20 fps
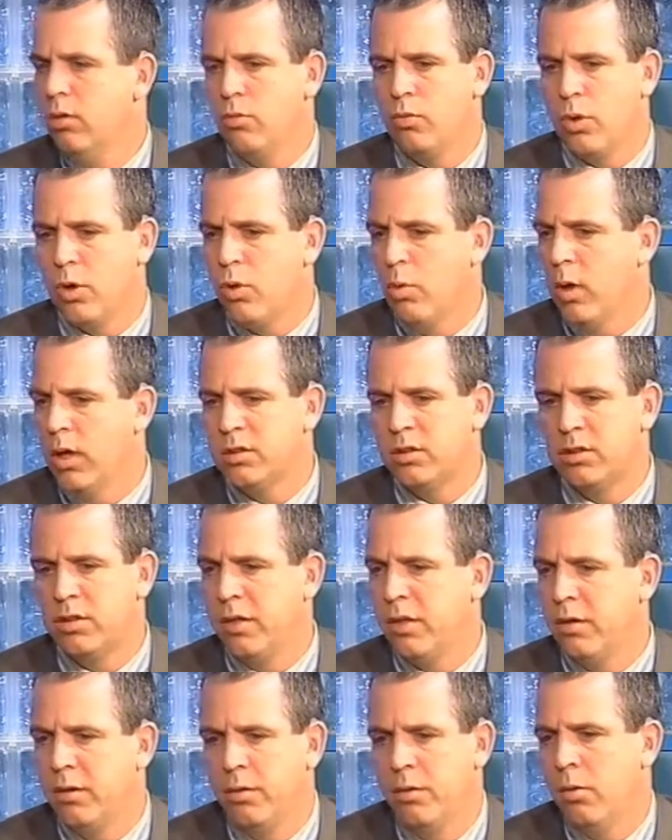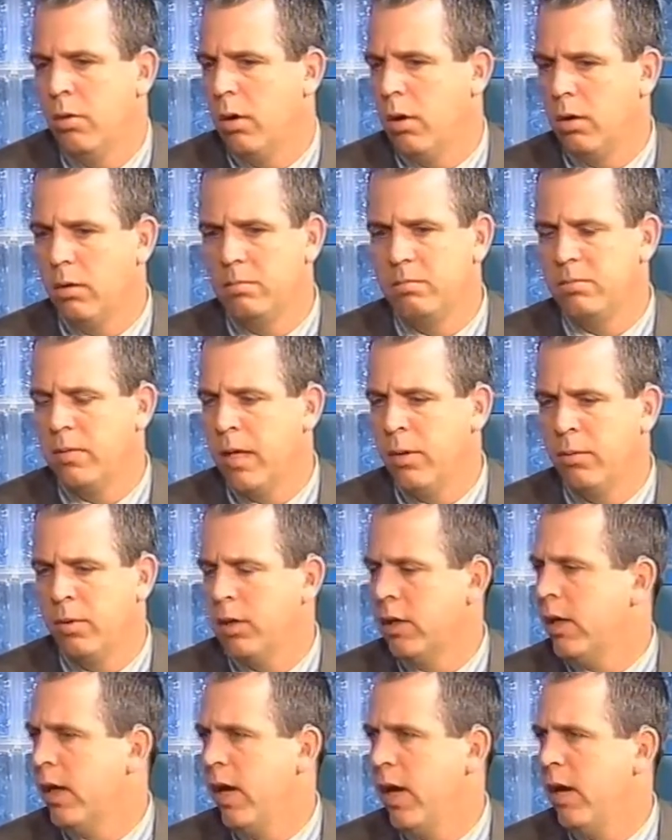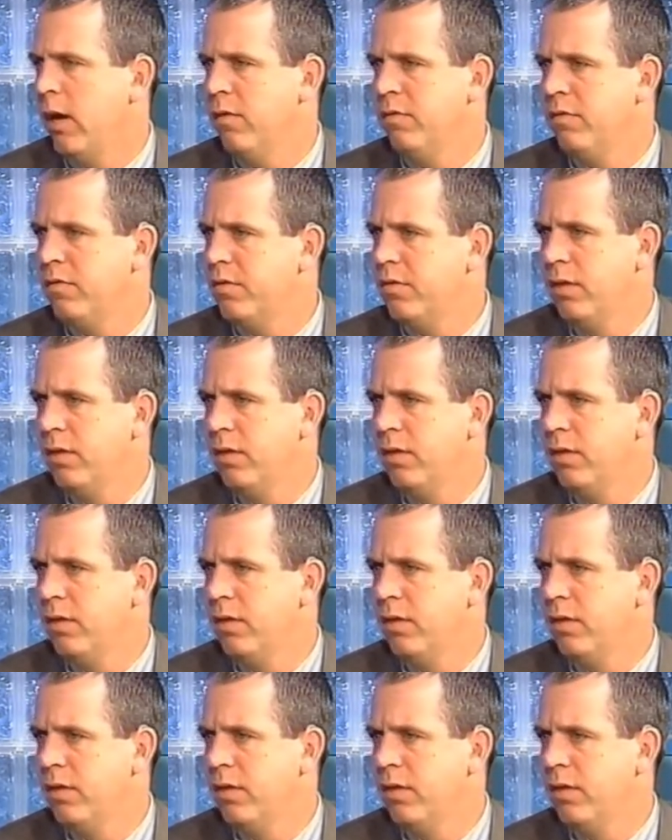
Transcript: requested, or they really have.